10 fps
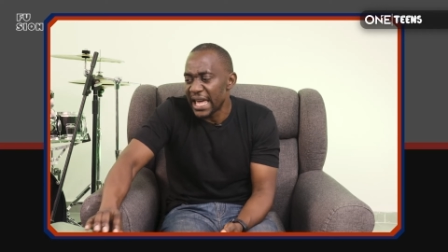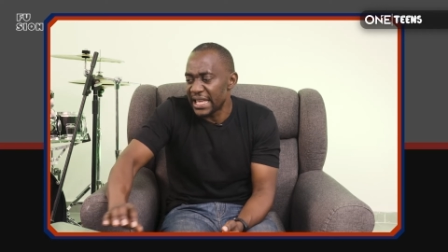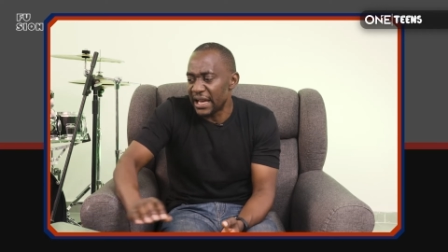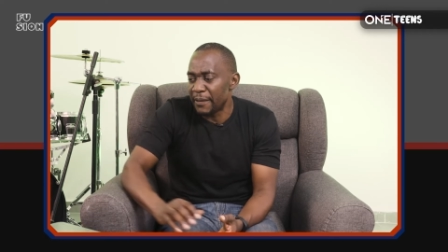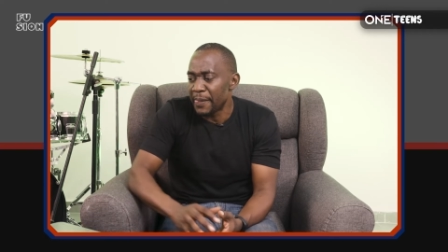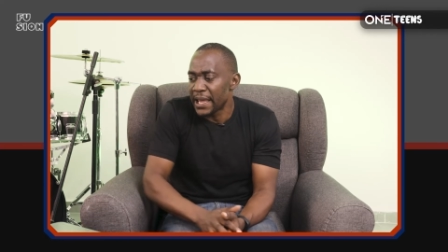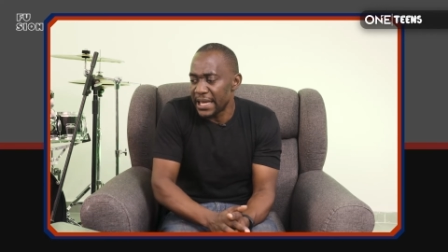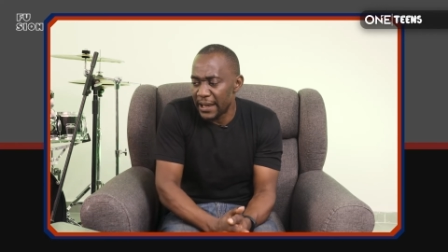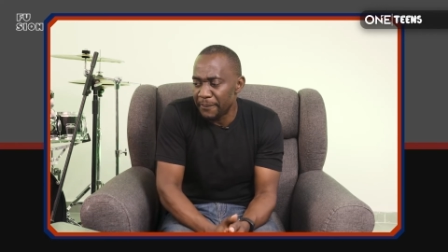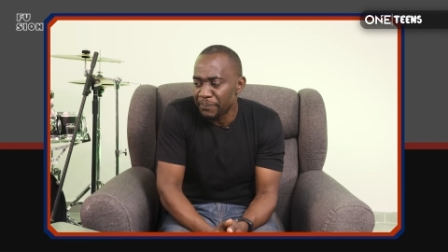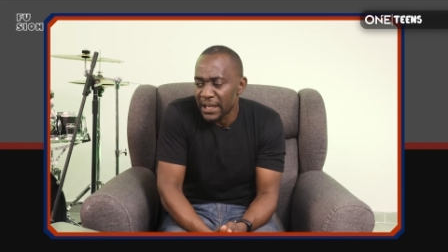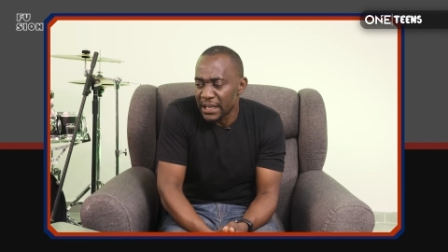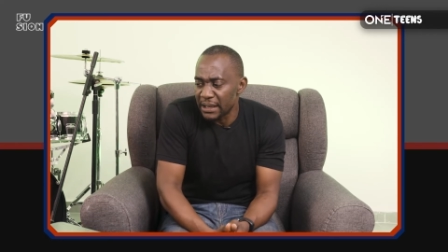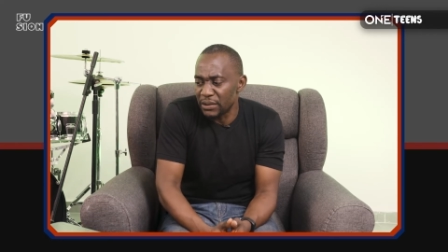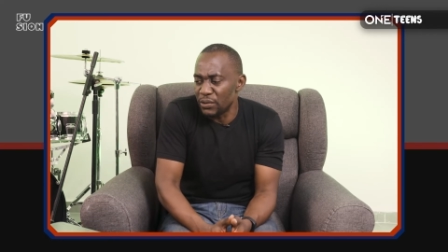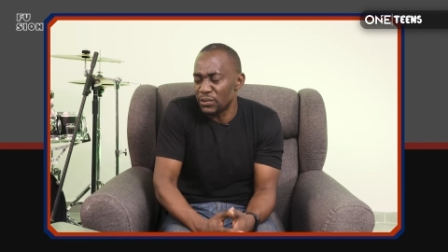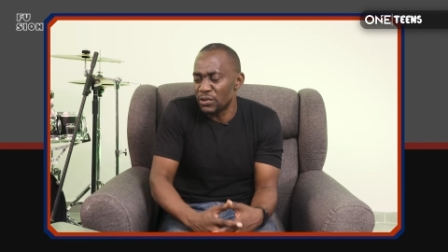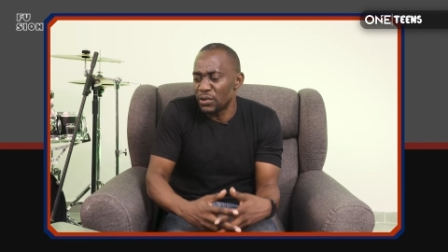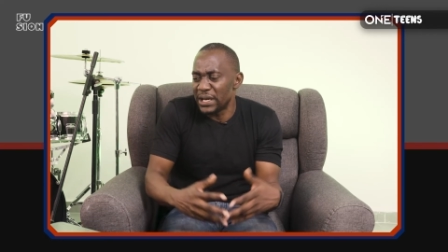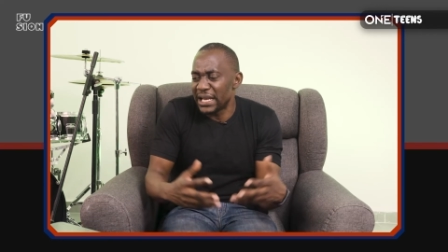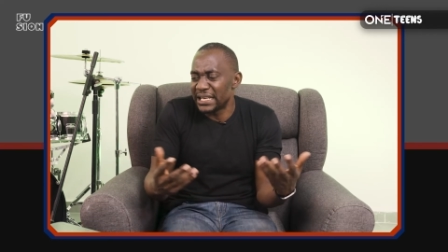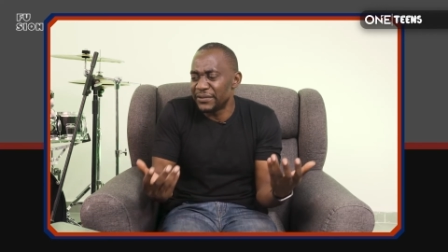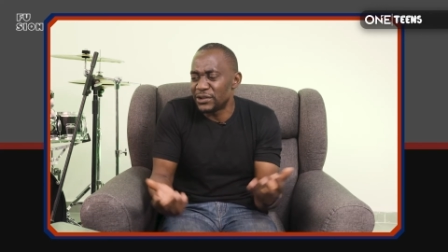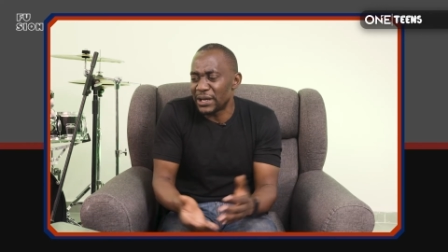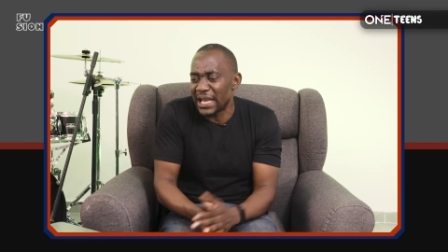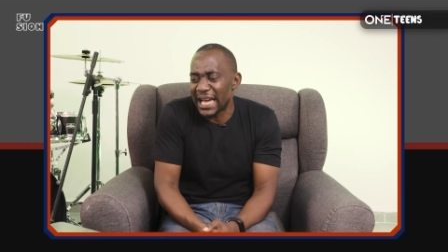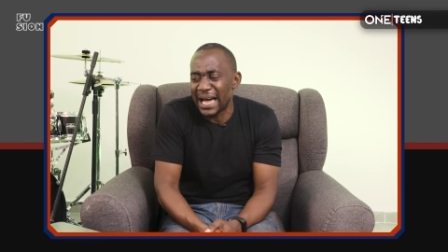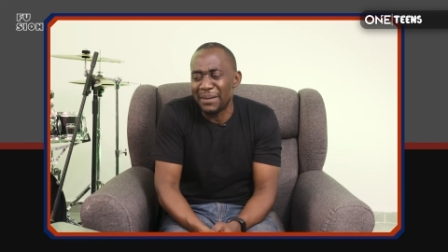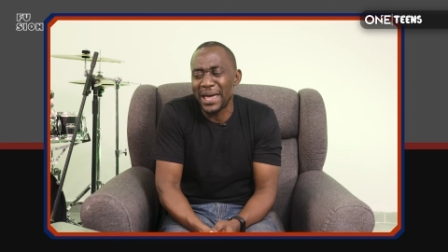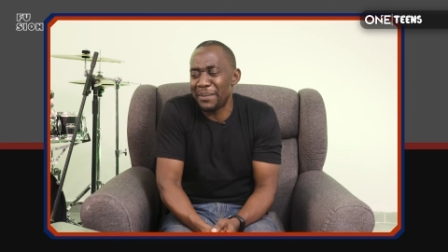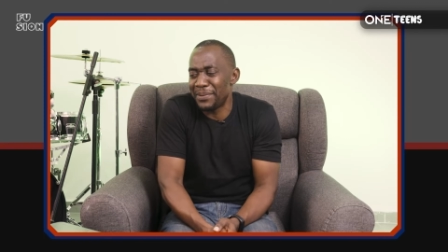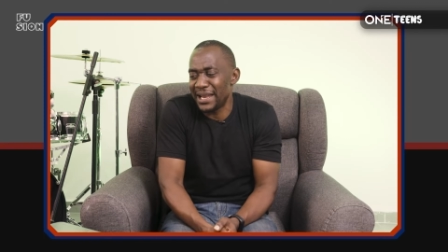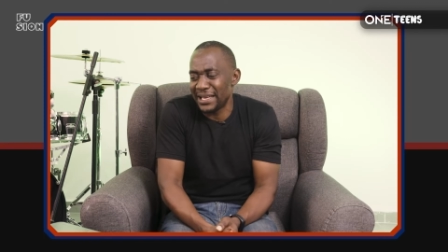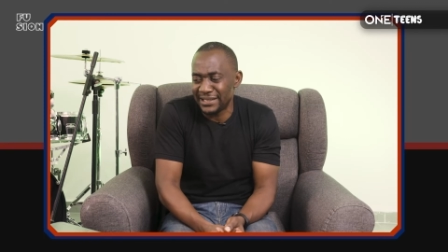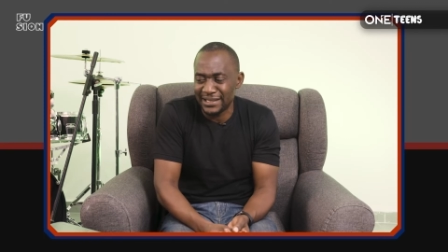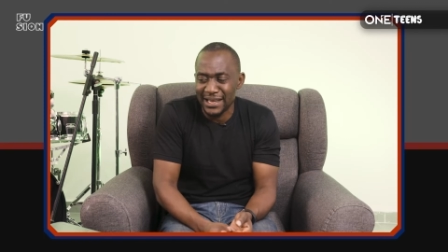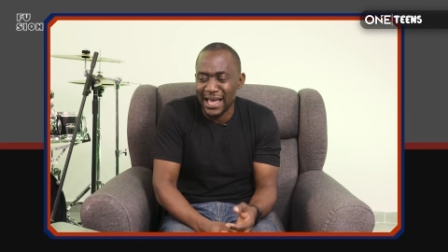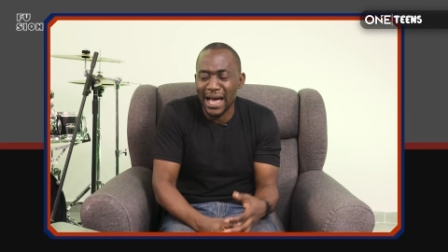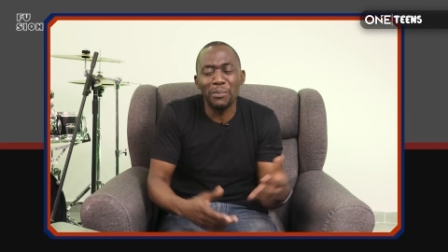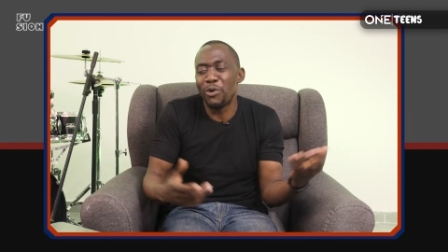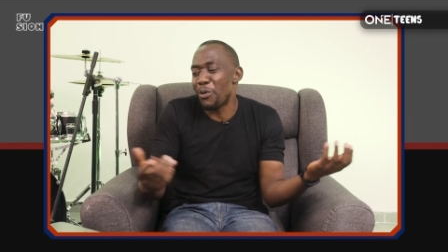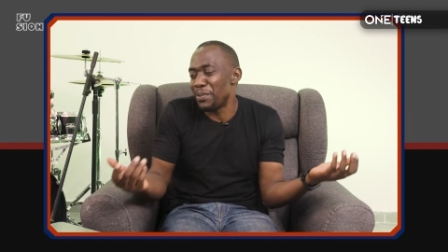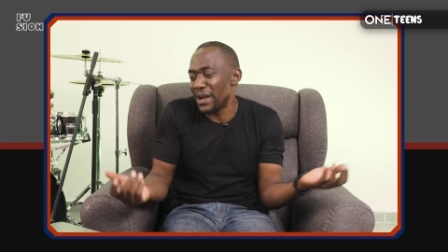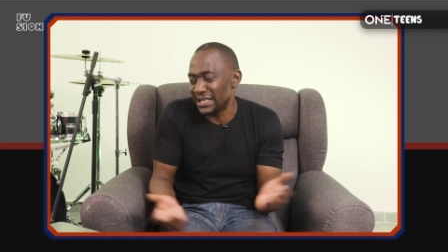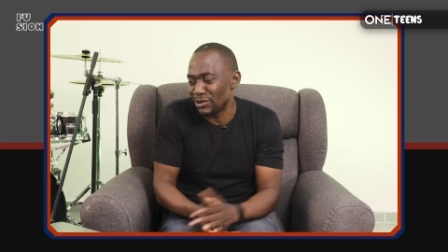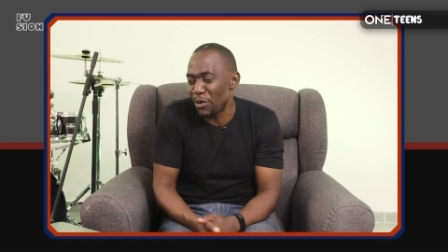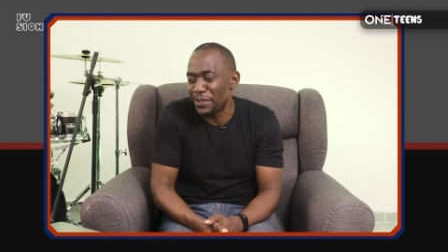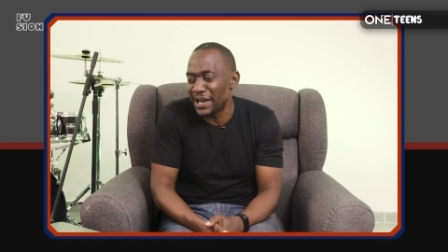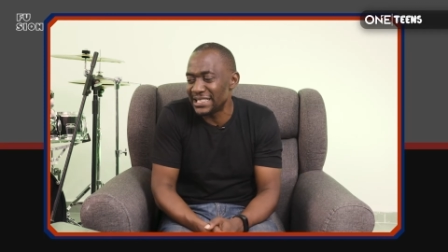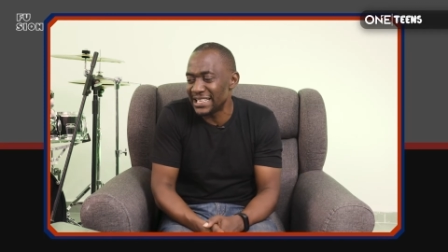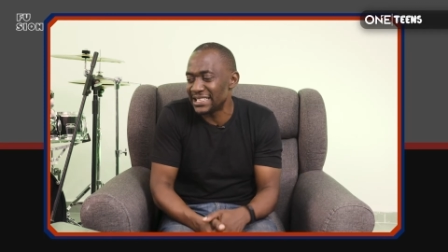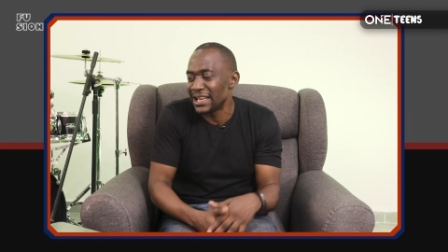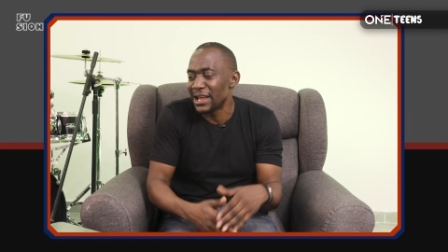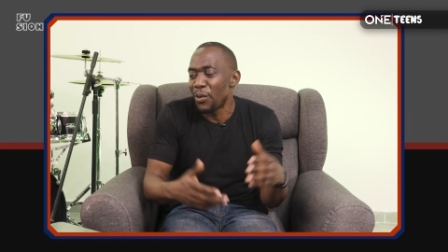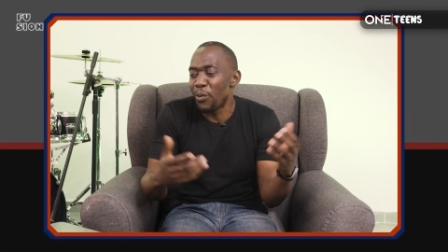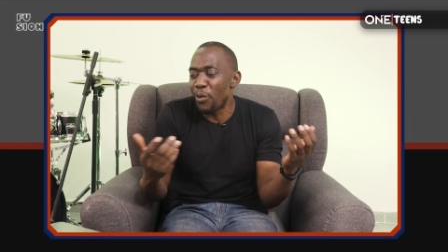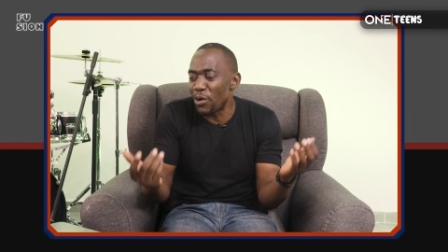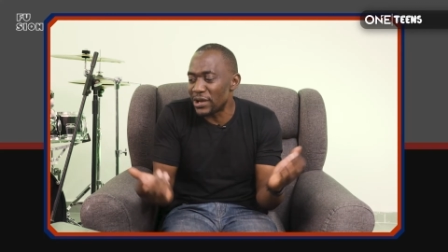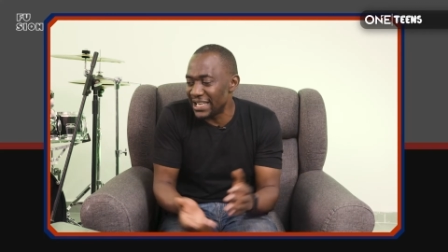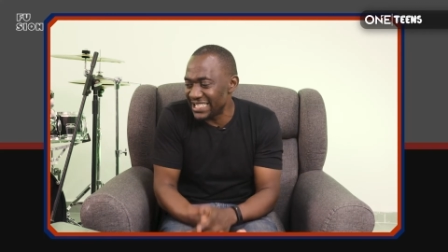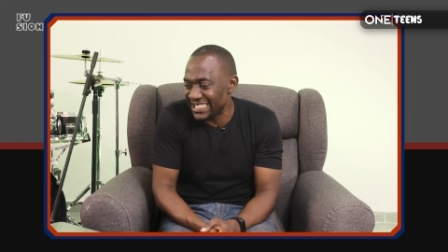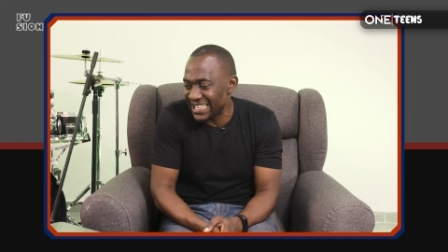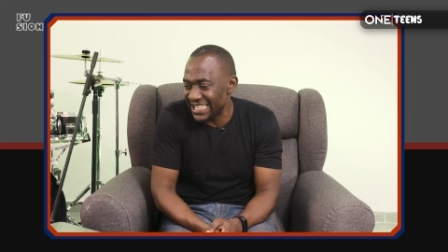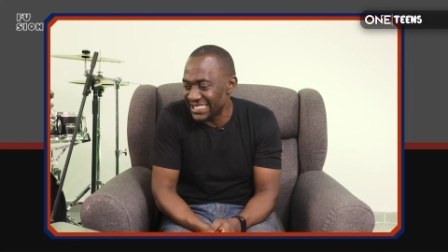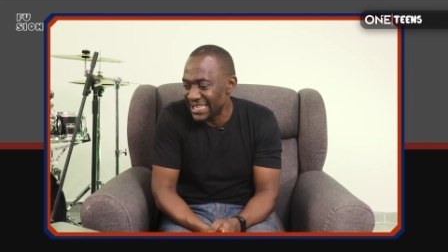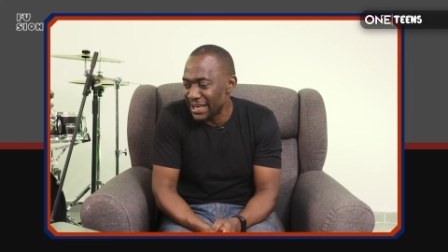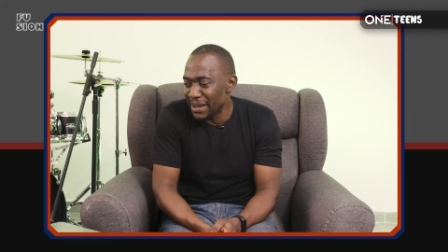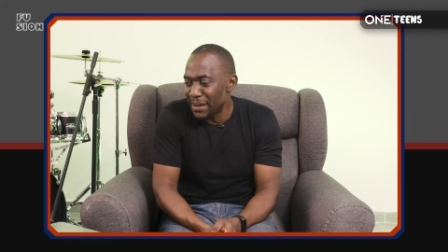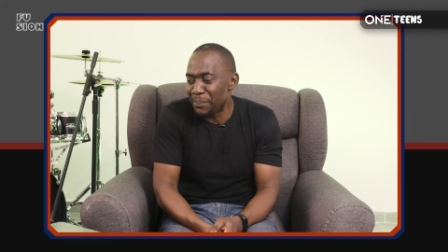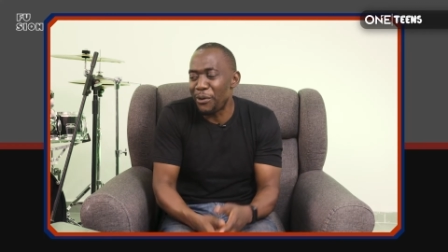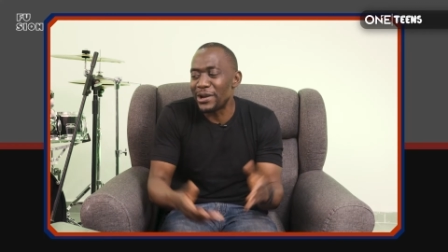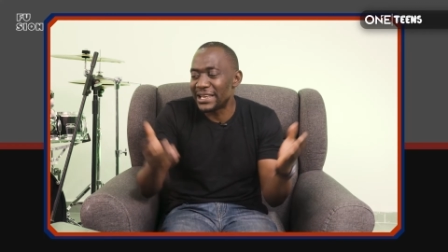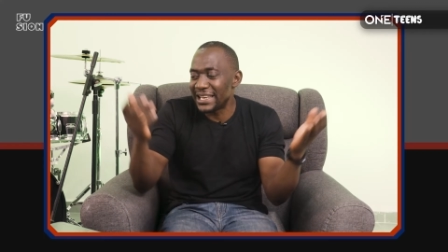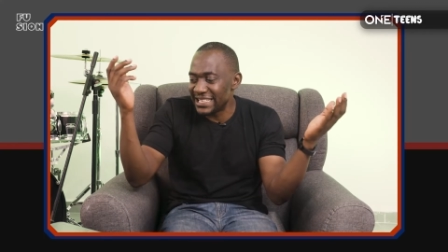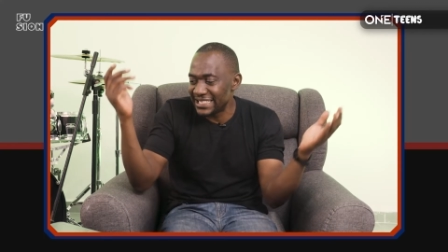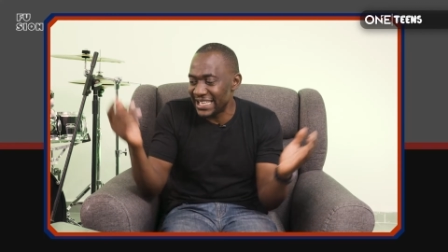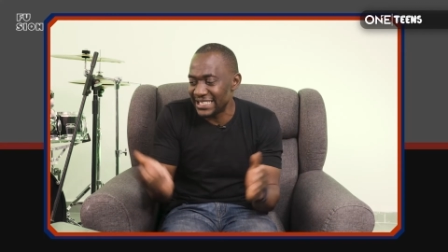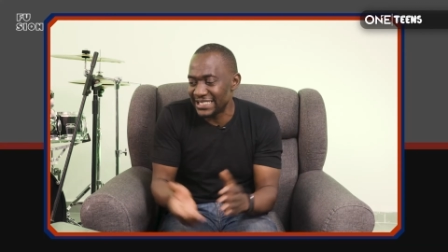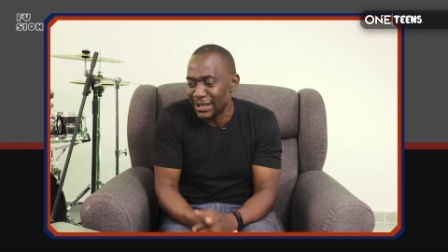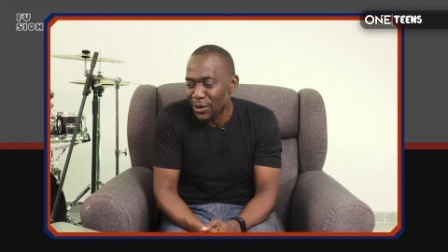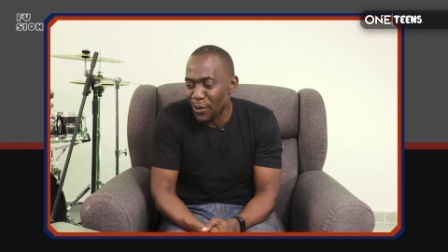Yeah. Yeah. You, you know, negative thought like I'm helpless. I'm hopeless. Hopelessness, worthlessness, pointlessness.